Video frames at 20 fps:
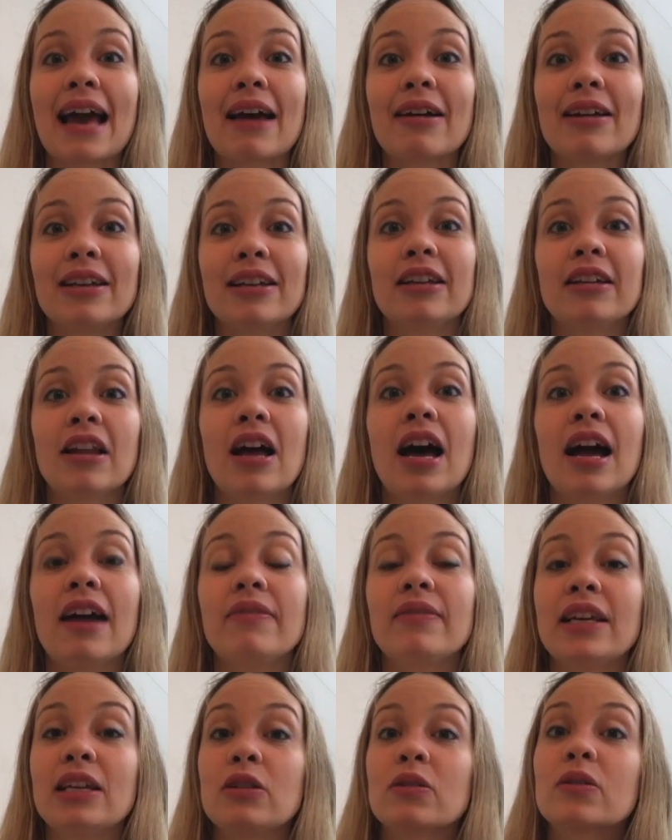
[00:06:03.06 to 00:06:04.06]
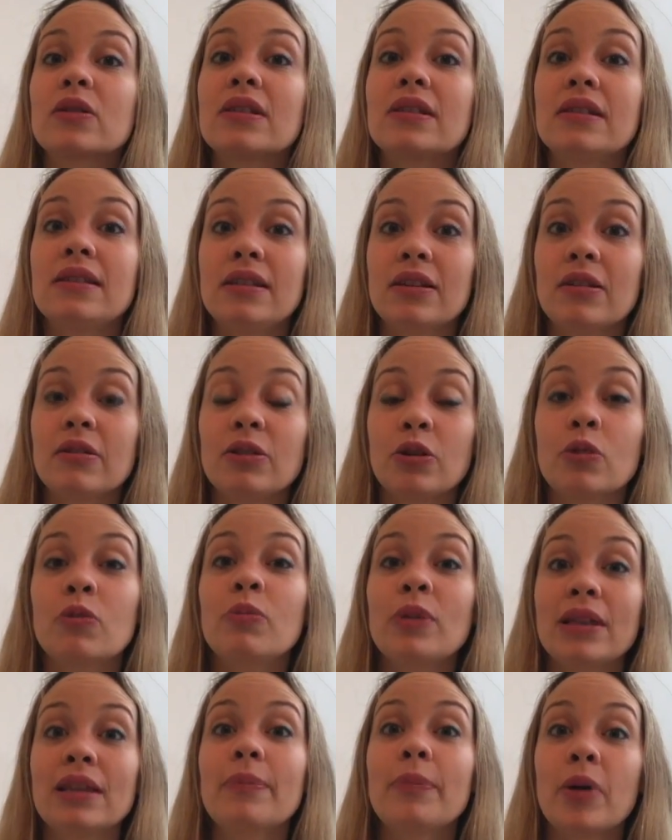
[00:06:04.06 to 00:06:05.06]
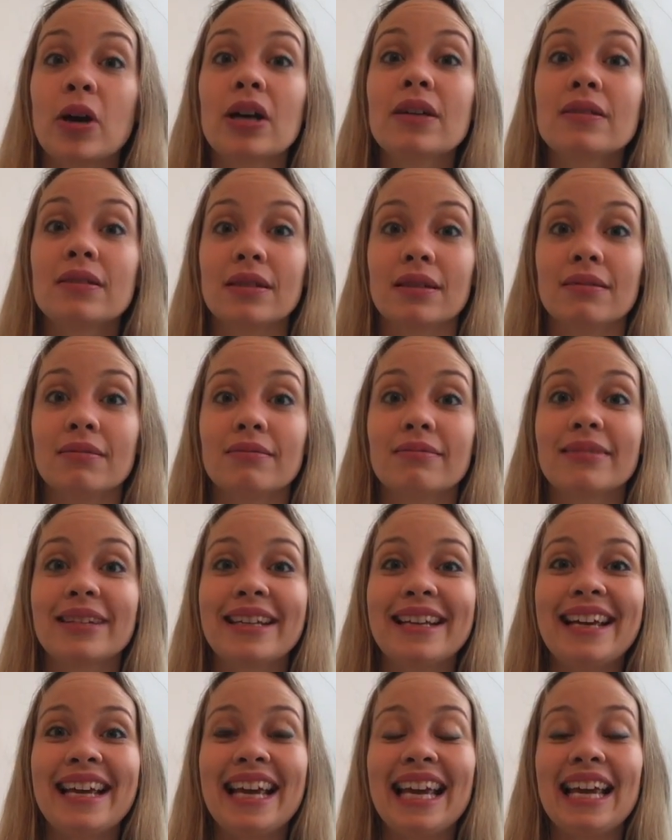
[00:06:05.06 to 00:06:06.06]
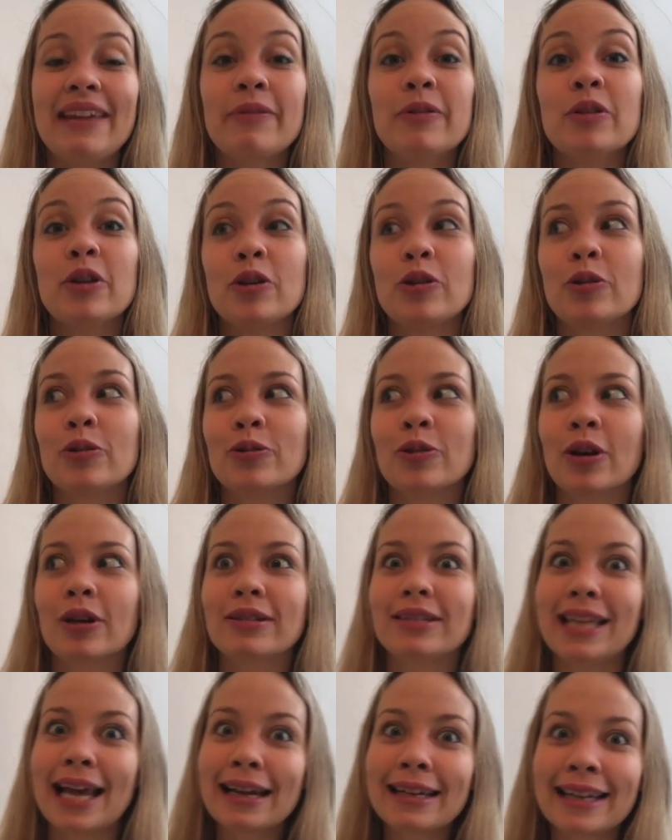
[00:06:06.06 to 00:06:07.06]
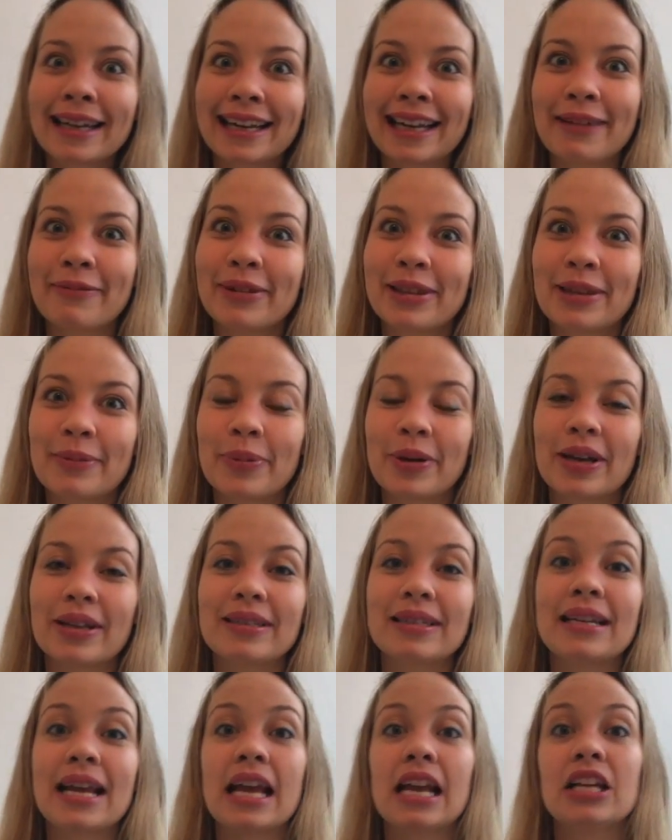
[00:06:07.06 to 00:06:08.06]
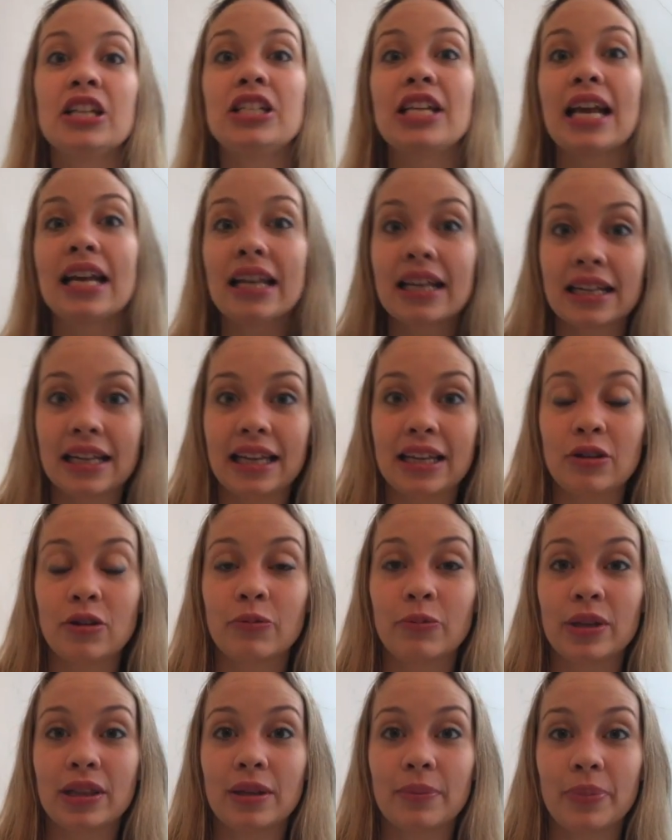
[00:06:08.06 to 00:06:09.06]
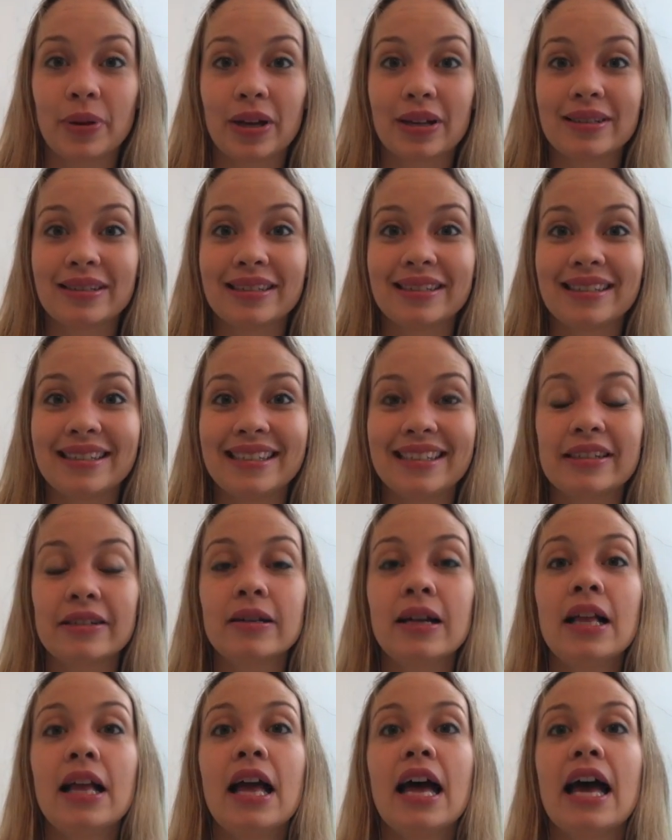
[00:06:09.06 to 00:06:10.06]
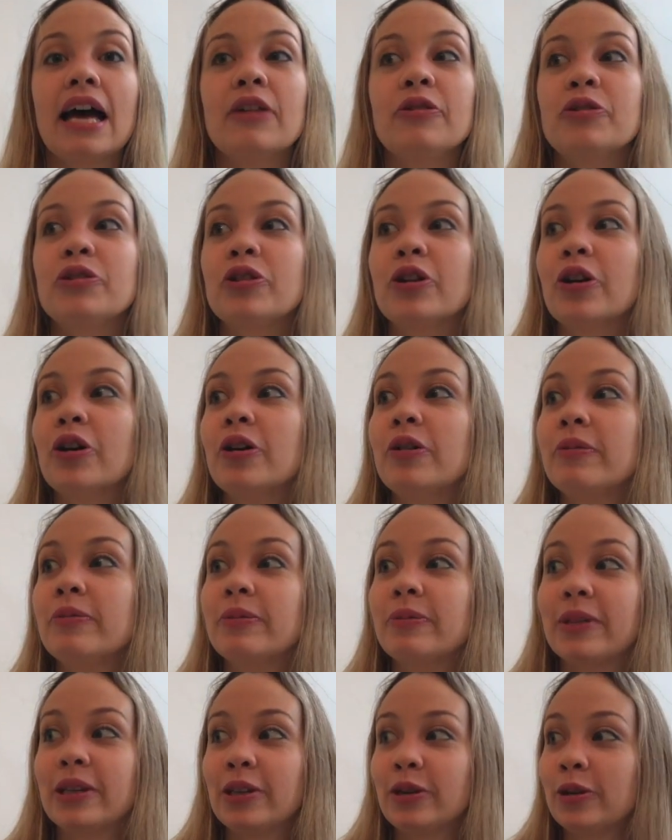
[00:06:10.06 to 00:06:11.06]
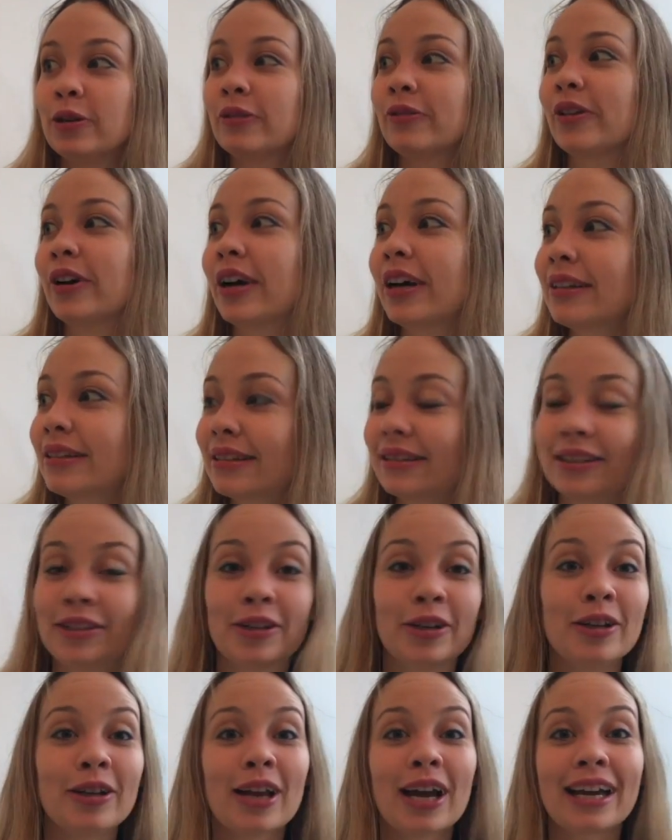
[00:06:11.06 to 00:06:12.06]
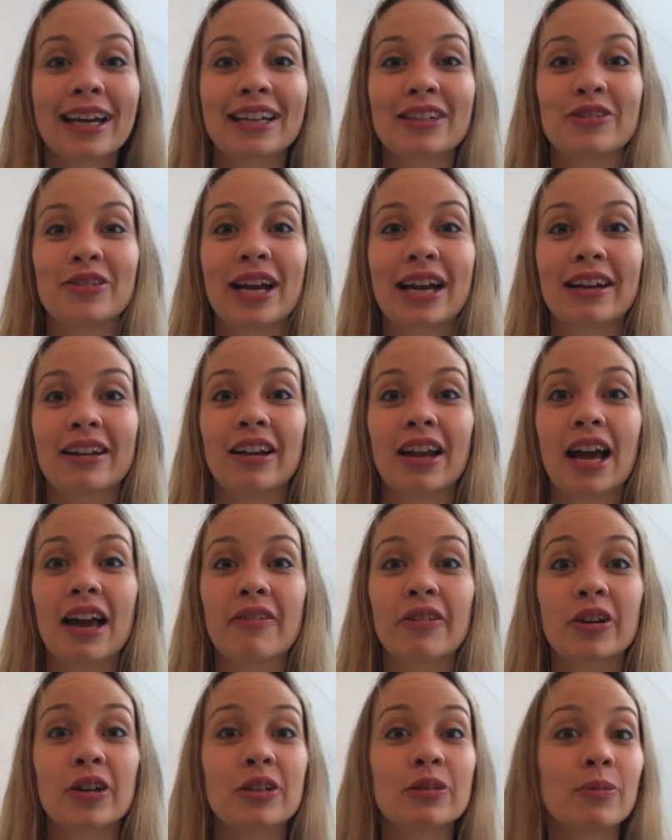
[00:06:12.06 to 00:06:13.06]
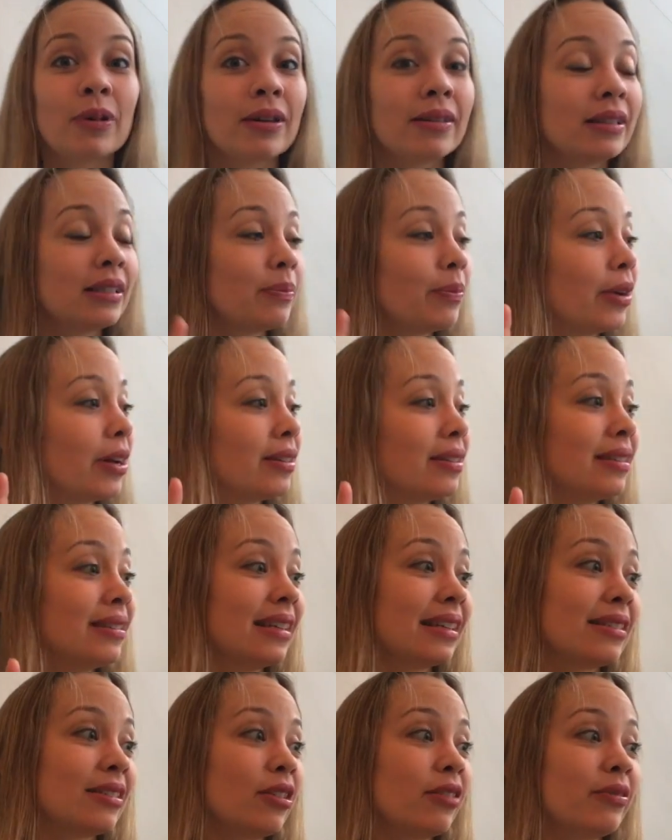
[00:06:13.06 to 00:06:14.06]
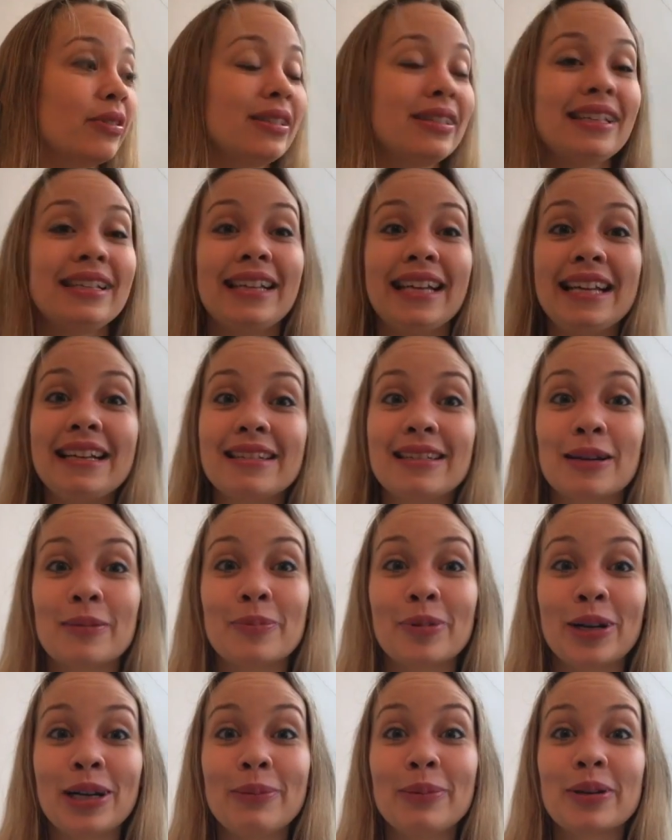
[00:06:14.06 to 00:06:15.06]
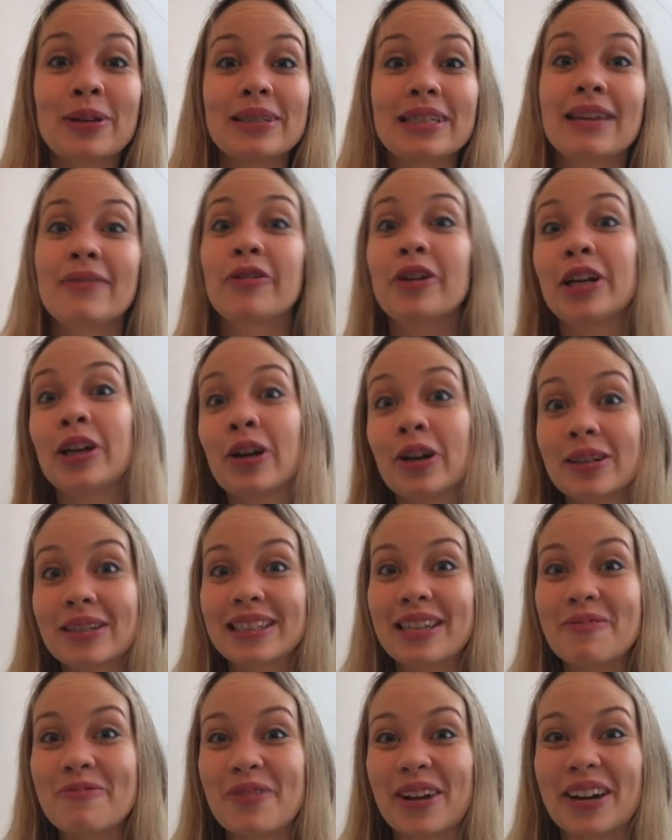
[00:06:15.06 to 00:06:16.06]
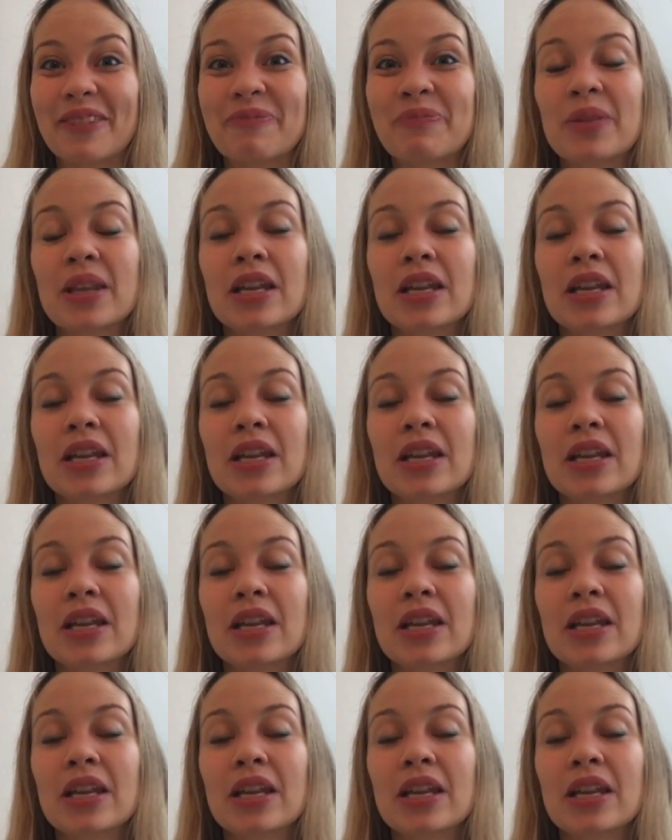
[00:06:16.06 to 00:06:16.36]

out in life that you're with a person, even though you're not technically with the person. Energetically you're with the person still. And so the universe, like attract like, goes, well, this person doesn't obviously need somebody because they've already got someone.